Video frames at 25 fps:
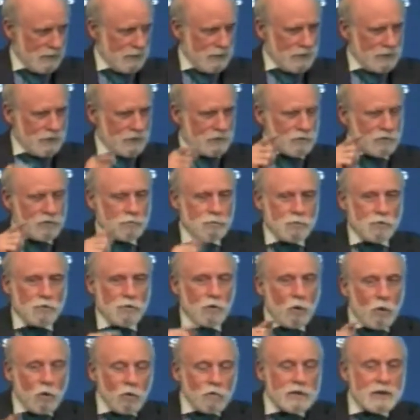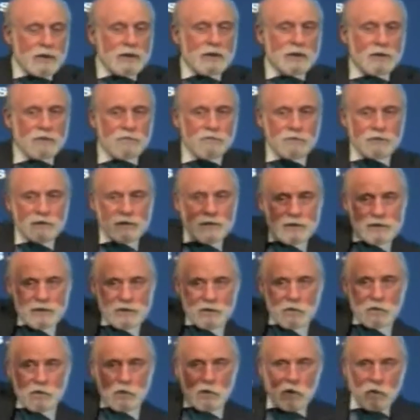It should put only enough to
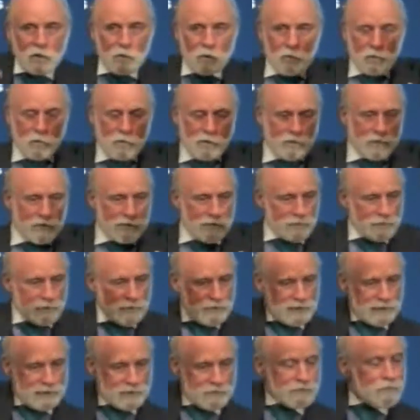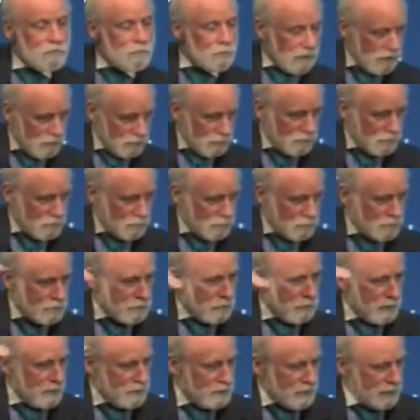deal with the differential
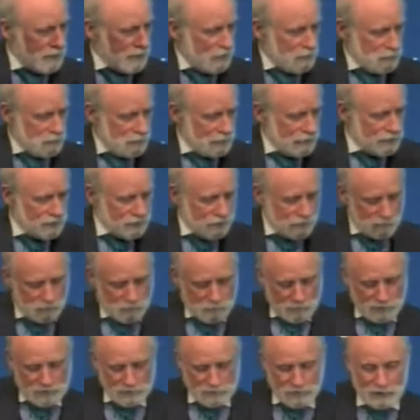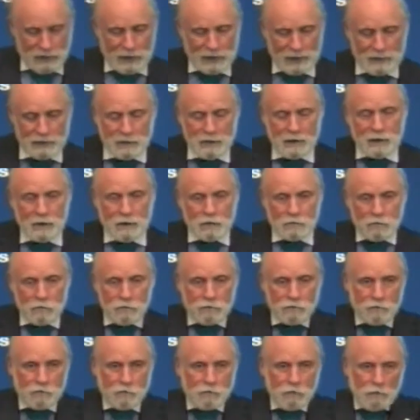between the high-speed and low-speed side. Of
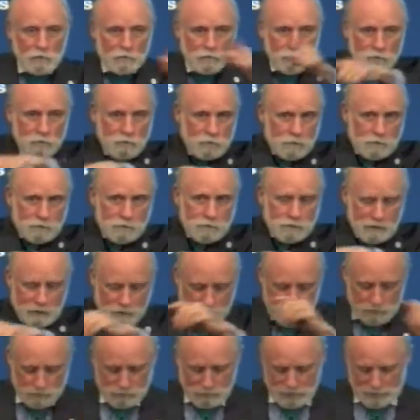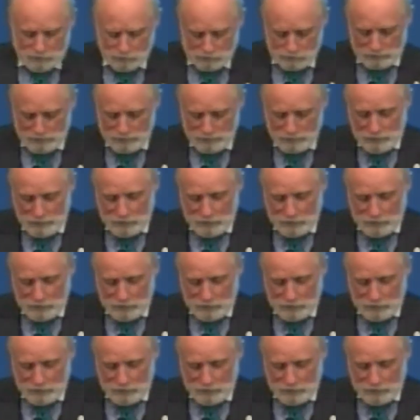course, this also works in the other direction.